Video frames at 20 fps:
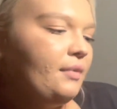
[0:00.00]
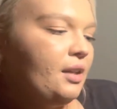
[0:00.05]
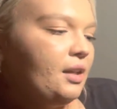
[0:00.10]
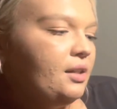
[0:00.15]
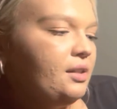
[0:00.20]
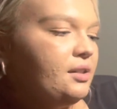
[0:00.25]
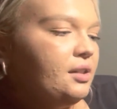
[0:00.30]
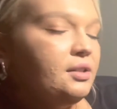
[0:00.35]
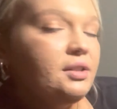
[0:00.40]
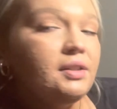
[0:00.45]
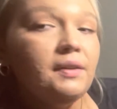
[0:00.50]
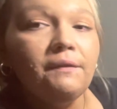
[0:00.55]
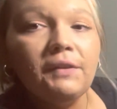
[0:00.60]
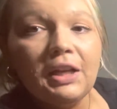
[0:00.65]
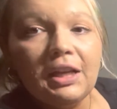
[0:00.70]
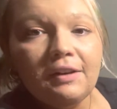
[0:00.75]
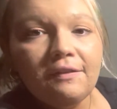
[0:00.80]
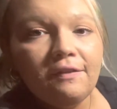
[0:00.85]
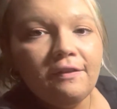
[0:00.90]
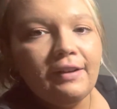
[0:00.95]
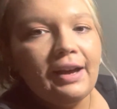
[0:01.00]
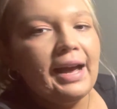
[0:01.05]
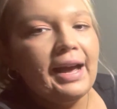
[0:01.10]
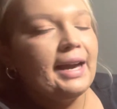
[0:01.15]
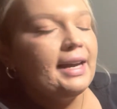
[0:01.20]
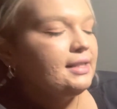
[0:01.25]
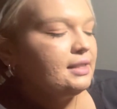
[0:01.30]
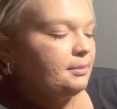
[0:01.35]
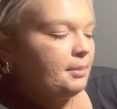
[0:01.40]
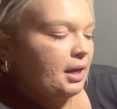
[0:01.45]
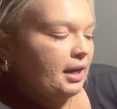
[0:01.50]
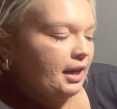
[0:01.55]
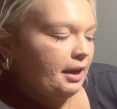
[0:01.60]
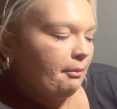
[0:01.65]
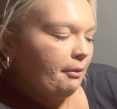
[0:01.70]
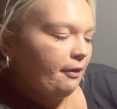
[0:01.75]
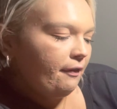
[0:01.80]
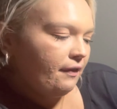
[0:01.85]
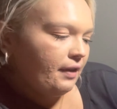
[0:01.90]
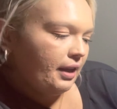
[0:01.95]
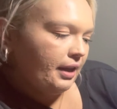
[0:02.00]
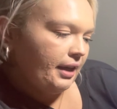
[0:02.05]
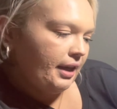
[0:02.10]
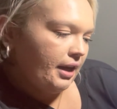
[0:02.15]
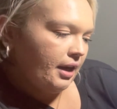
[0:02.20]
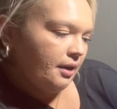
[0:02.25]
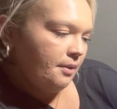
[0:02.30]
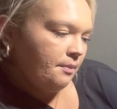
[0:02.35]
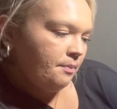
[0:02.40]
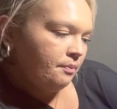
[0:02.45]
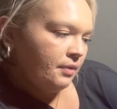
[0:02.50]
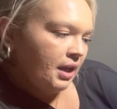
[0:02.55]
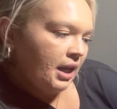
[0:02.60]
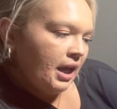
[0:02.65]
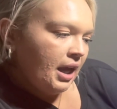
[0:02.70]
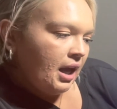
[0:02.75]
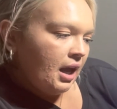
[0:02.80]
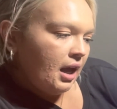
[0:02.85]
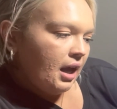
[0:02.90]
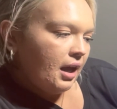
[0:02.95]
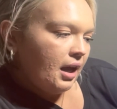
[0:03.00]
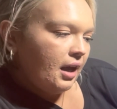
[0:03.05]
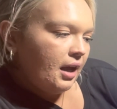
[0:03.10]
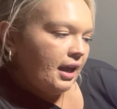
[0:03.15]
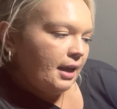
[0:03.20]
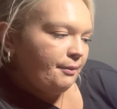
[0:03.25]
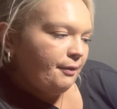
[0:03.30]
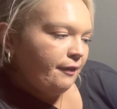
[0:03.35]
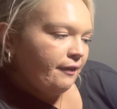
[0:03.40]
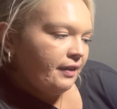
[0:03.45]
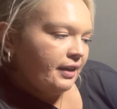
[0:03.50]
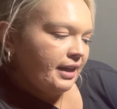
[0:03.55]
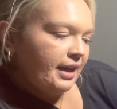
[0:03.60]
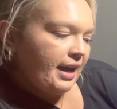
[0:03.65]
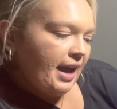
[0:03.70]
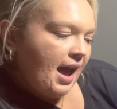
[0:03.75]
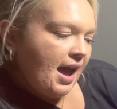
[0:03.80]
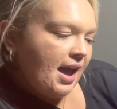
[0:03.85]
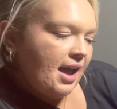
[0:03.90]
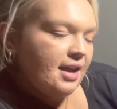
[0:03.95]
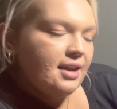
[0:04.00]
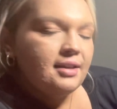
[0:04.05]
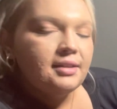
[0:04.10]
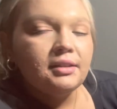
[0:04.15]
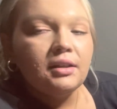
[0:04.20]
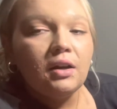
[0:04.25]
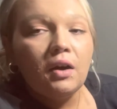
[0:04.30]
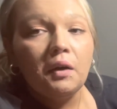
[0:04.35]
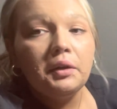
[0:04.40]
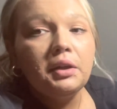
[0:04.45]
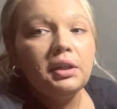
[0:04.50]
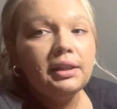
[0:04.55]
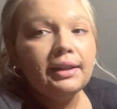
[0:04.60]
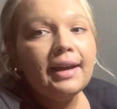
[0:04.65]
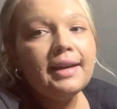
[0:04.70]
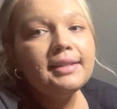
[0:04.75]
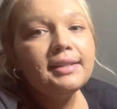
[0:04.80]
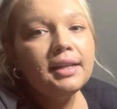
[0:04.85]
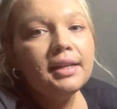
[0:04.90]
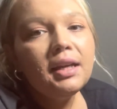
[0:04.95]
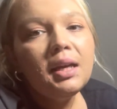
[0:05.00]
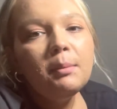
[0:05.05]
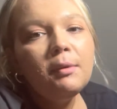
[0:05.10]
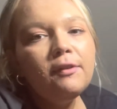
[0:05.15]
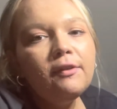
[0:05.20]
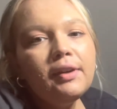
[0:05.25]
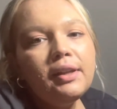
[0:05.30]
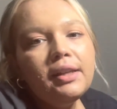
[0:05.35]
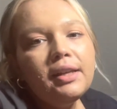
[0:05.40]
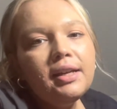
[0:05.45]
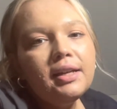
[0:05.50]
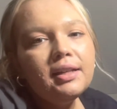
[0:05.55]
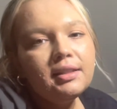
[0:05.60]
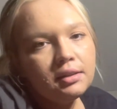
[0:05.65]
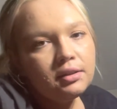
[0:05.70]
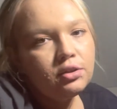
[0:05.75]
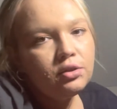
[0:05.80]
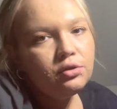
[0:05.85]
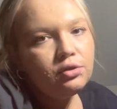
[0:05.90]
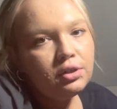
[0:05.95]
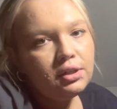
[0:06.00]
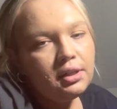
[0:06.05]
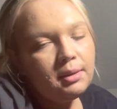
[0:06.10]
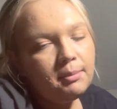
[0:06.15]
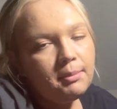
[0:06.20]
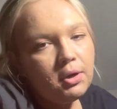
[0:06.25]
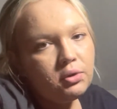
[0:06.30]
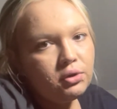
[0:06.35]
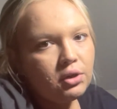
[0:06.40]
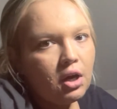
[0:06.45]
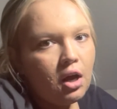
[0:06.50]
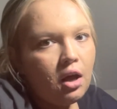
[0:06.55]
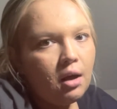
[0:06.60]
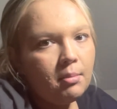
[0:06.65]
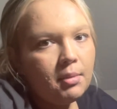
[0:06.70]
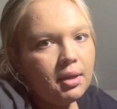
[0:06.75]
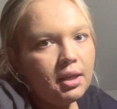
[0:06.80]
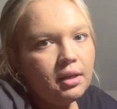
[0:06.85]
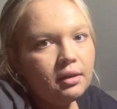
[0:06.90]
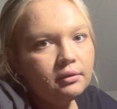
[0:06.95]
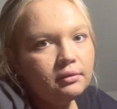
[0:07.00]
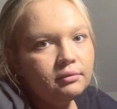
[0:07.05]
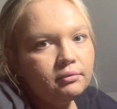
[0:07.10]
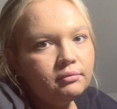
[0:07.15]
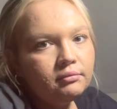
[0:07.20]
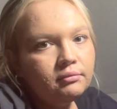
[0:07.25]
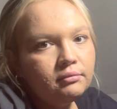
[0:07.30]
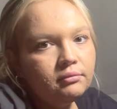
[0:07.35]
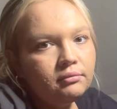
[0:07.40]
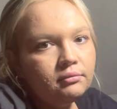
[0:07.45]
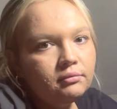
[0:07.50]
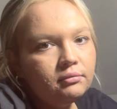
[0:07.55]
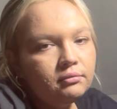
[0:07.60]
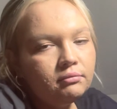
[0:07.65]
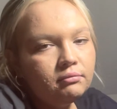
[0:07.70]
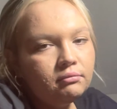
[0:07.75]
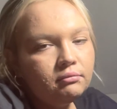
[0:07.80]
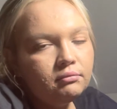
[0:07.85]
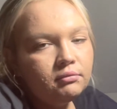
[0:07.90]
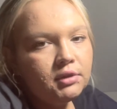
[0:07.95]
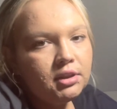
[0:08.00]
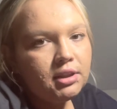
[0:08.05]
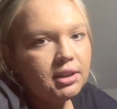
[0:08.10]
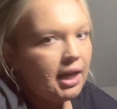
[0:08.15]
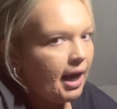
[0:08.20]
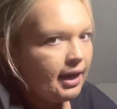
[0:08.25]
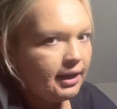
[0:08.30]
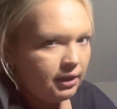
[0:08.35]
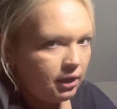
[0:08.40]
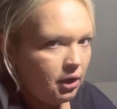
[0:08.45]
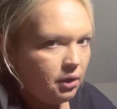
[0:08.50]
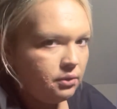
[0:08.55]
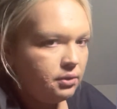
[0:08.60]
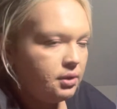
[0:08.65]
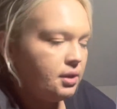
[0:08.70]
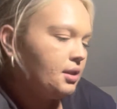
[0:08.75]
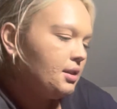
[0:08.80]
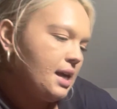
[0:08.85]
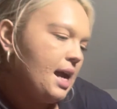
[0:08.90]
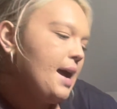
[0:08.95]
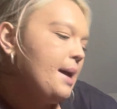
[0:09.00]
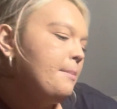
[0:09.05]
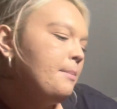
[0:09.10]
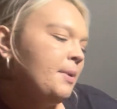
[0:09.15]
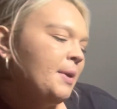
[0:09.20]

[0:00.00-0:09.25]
So some fun facts about hemophilia. Hemophilia A is called classic hemophilia. It's usually the most common diagnosed type.